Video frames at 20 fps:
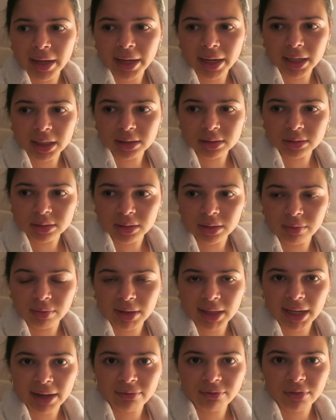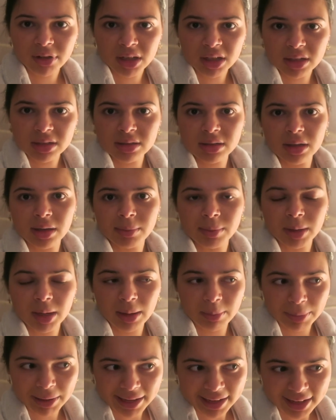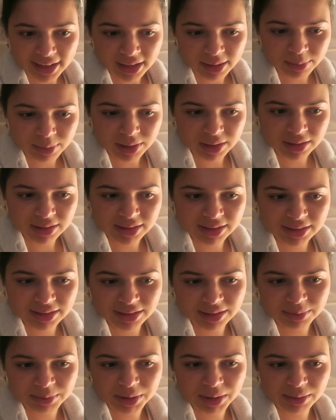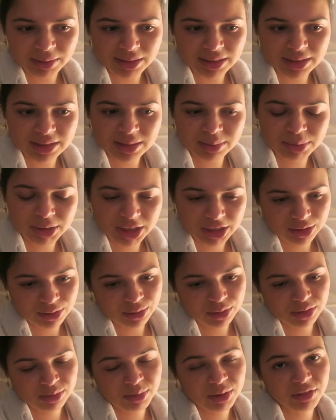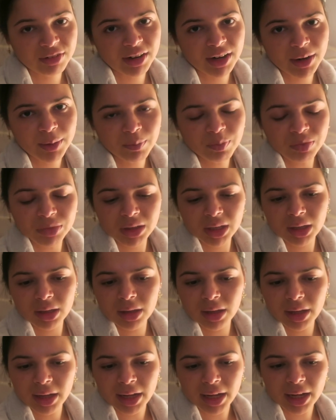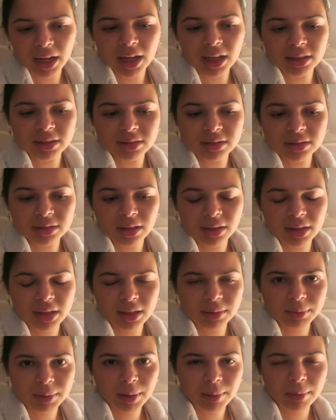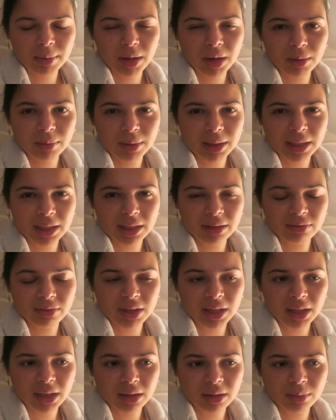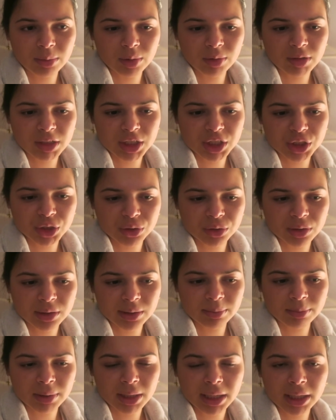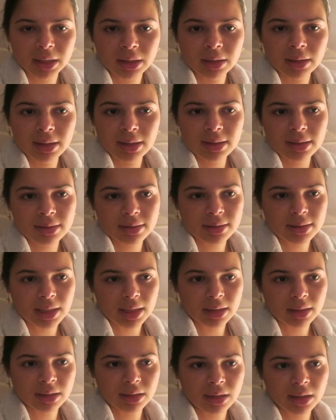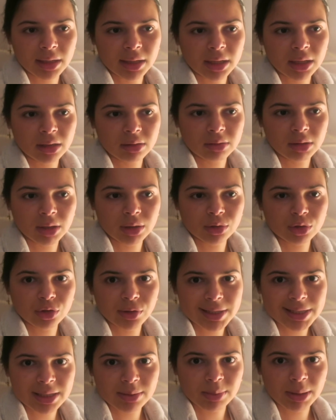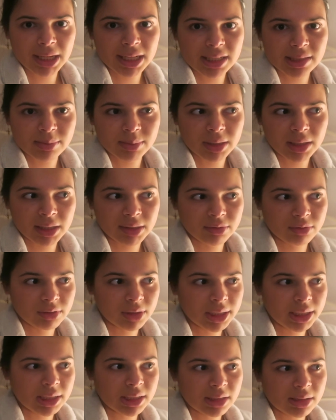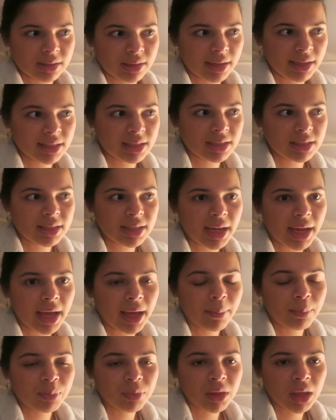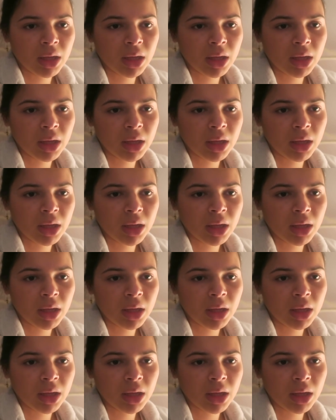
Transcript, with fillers: and in um, the adverts I'm going to pack because I'm going to Bristol tomorrow and I think I'm coming home in the evening. I'm not really sure, I might stay the night and go straight to placement. I haven't really decided yet